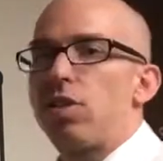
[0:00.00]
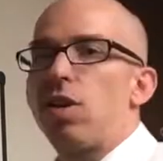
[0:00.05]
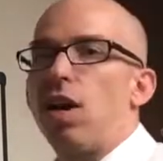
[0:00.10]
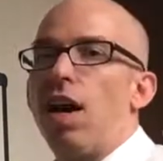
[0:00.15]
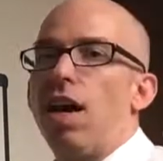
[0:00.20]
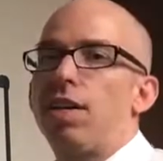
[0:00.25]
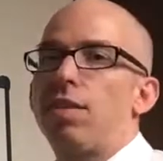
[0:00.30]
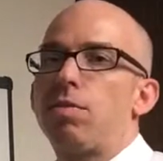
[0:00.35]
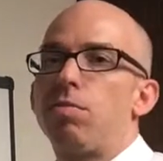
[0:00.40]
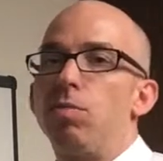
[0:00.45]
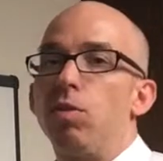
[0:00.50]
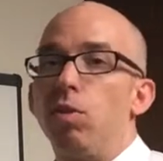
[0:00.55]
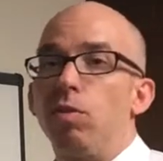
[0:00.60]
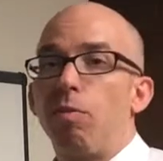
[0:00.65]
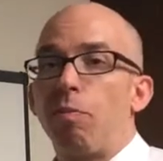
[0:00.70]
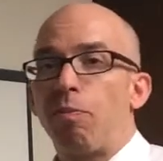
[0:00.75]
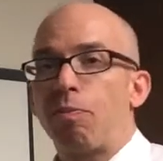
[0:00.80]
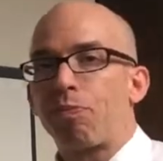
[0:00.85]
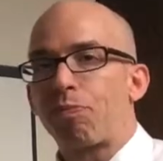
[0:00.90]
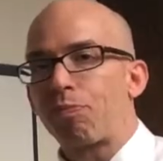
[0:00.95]
these costs move.
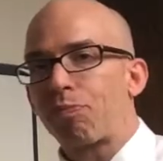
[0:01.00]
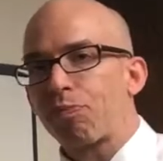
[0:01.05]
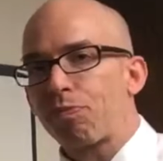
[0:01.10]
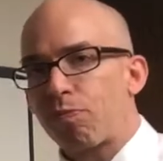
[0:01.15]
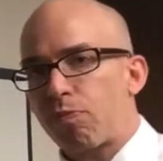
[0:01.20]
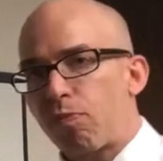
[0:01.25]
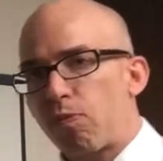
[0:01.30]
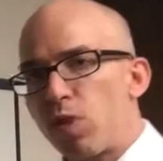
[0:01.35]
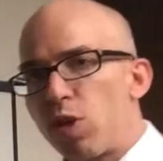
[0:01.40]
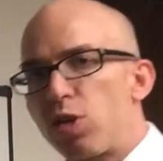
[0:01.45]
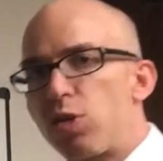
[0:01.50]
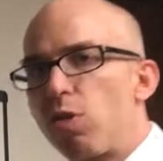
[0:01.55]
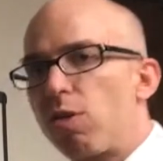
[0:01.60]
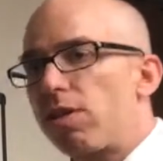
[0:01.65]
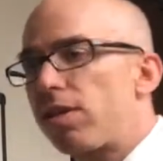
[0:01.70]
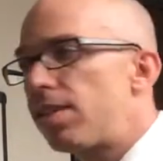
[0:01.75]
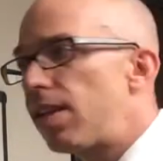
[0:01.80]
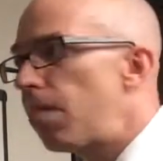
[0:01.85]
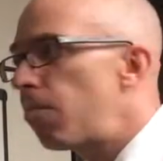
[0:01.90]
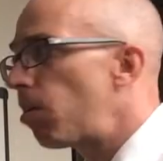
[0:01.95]
So
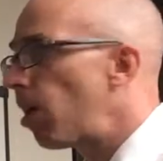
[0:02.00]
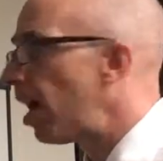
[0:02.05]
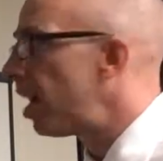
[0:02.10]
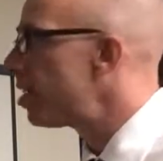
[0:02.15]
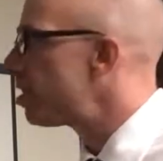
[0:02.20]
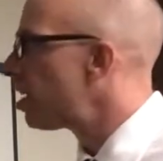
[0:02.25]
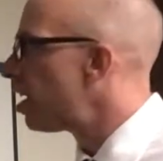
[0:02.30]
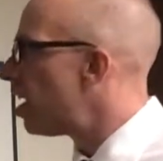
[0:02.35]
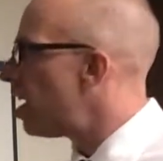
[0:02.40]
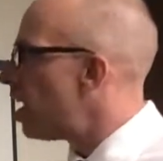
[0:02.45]
to summarize,